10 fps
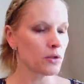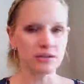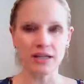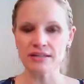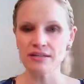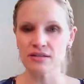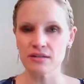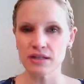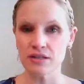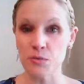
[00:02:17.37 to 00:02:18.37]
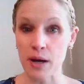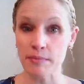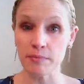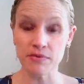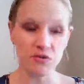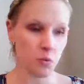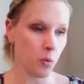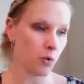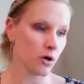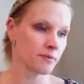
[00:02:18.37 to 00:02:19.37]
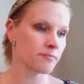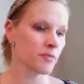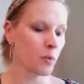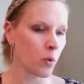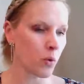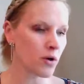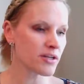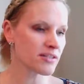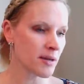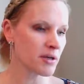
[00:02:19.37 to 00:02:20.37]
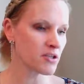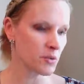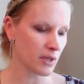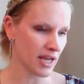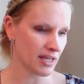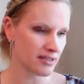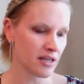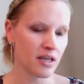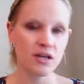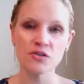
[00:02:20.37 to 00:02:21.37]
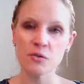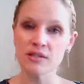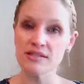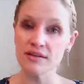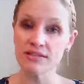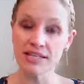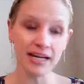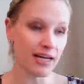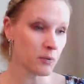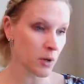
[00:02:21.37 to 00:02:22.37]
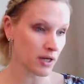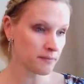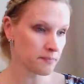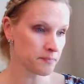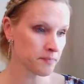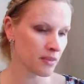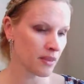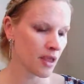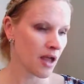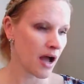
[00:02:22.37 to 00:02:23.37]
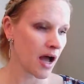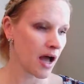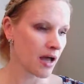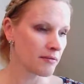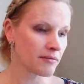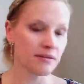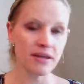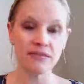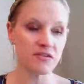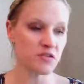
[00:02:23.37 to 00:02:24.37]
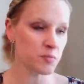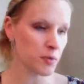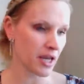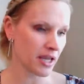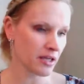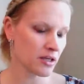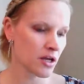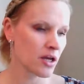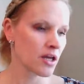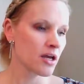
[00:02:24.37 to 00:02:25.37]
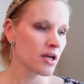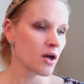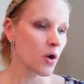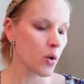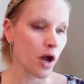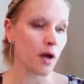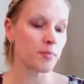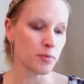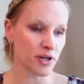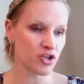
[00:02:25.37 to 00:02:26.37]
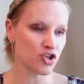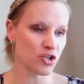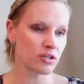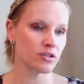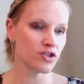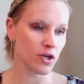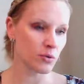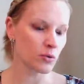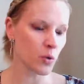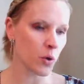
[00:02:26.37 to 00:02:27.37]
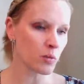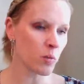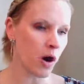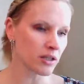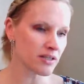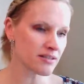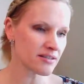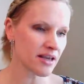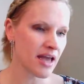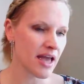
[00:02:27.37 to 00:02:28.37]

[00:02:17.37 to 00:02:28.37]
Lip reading: let's wrap up this war. War is coming to an end. So in 1781, in the spring, British General Cornwallis